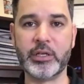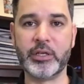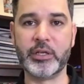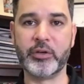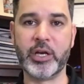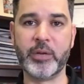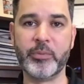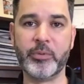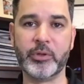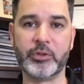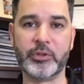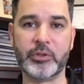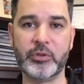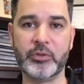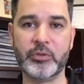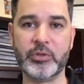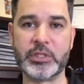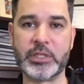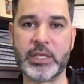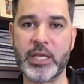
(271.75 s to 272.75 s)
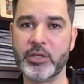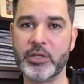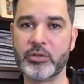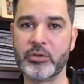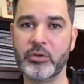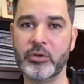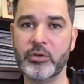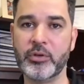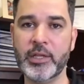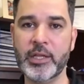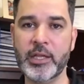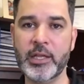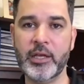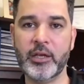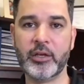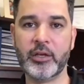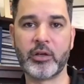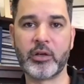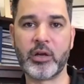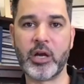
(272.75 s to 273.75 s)
and you're able to schedule
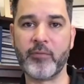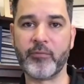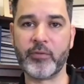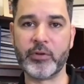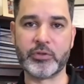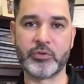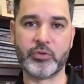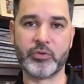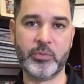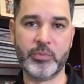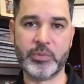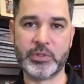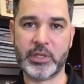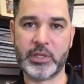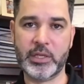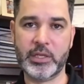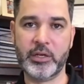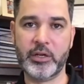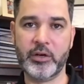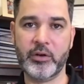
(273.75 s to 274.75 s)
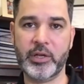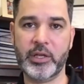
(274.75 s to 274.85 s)
conference rooms, in